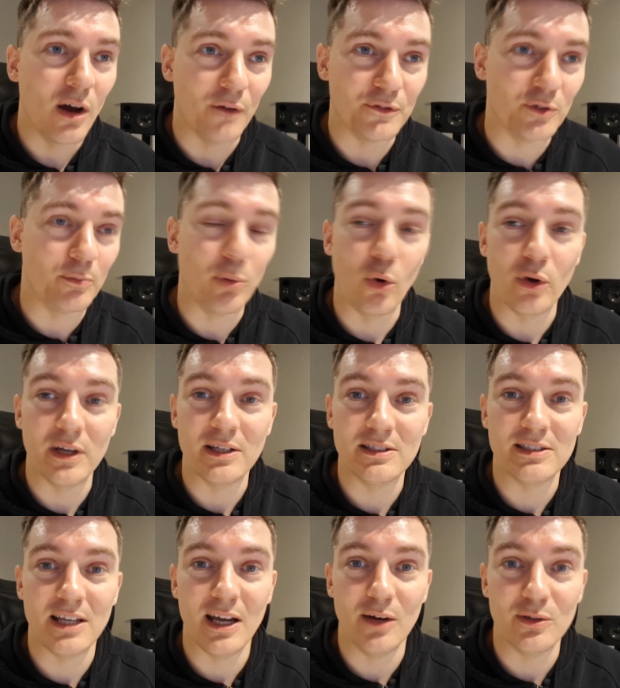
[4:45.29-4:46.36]
supporting
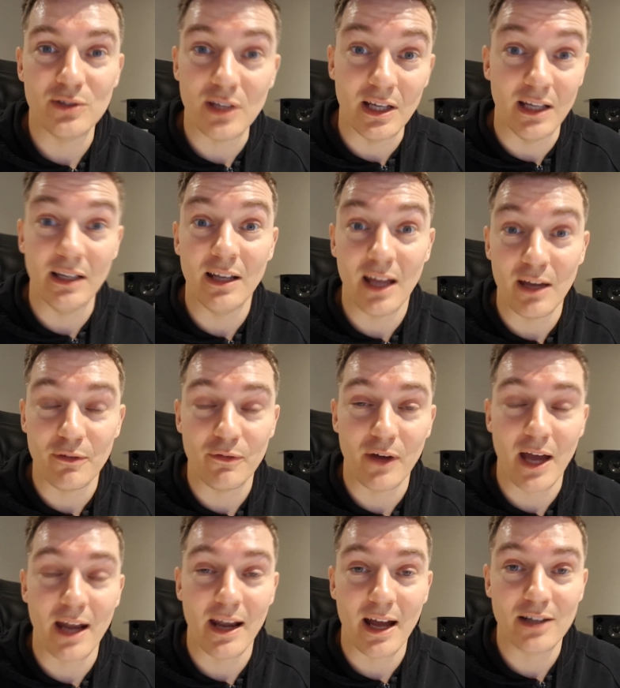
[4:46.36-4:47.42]
sounds in
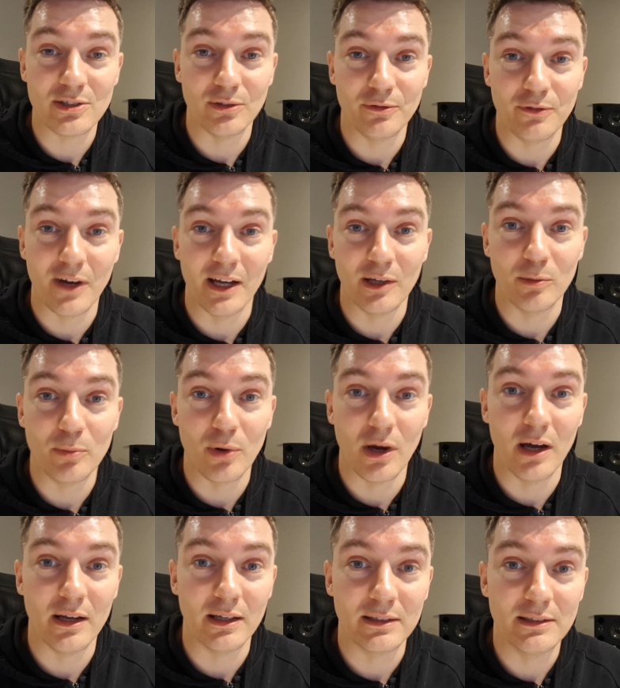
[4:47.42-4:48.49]
an actual final
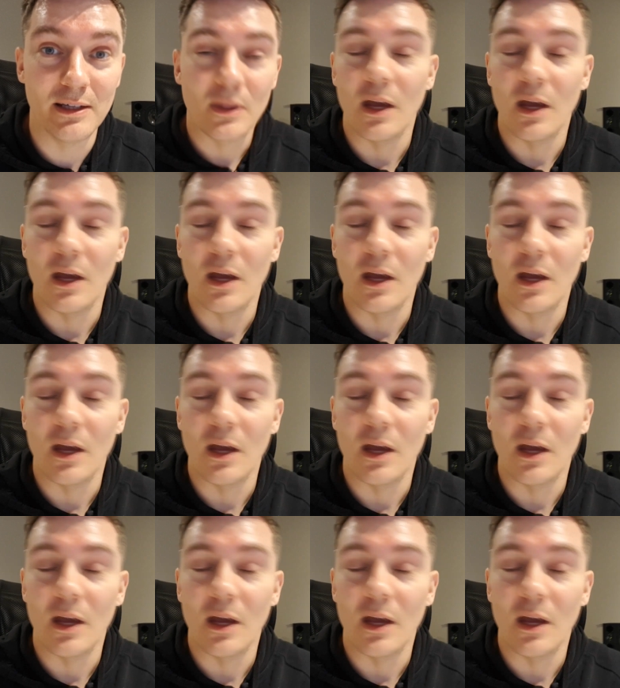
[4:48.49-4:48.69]
product.